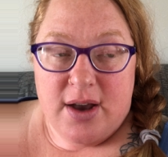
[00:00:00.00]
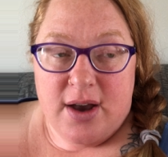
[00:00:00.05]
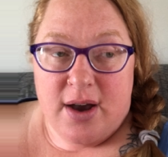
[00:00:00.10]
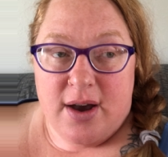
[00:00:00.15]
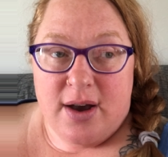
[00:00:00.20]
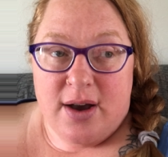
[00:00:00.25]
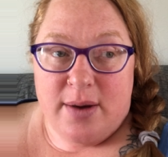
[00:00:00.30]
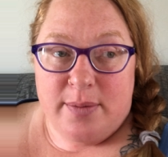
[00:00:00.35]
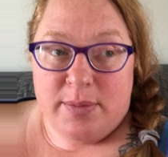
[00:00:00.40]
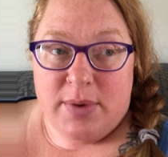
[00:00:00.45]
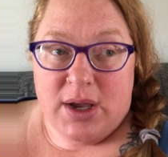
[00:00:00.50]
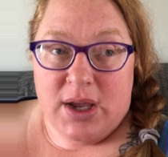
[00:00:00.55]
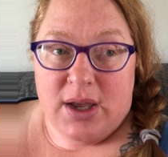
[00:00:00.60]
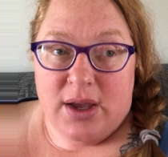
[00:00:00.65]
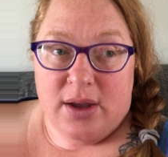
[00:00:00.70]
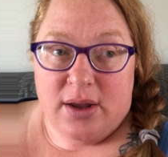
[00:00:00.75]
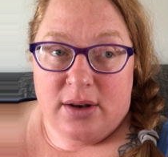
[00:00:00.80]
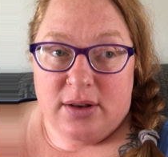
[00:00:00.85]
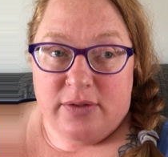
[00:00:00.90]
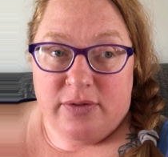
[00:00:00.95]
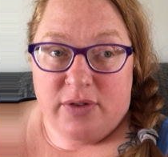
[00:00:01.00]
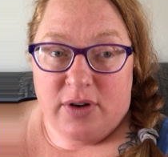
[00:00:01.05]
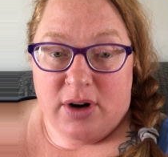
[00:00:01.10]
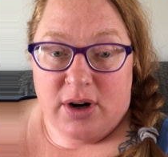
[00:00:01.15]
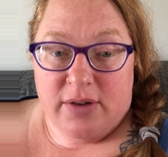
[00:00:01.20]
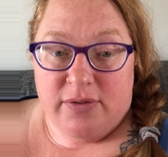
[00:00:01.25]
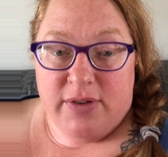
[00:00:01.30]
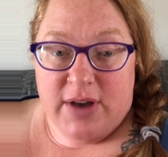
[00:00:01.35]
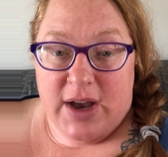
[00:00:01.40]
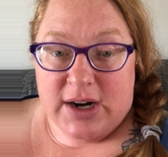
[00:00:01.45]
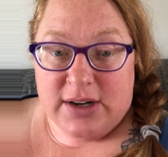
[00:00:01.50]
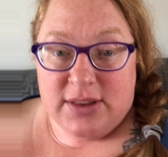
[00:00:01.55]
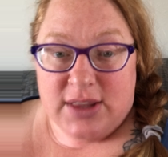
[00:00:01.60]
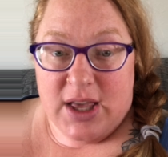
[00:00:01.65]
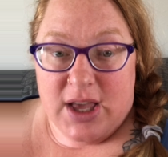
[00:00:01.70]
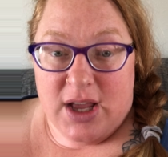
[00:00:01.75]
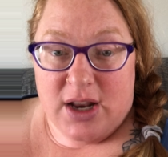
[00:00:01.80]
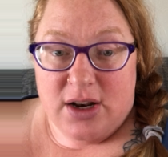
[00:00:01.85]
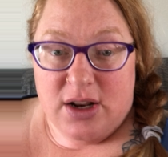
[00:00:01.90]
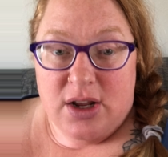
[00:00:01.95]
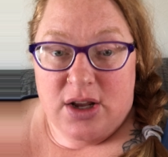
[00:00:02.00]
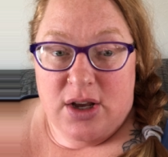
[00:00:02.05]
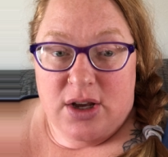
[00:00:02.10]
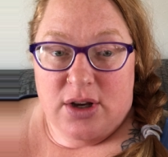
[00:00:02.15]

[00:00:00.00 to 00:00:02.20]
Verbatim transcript: um, and the fact that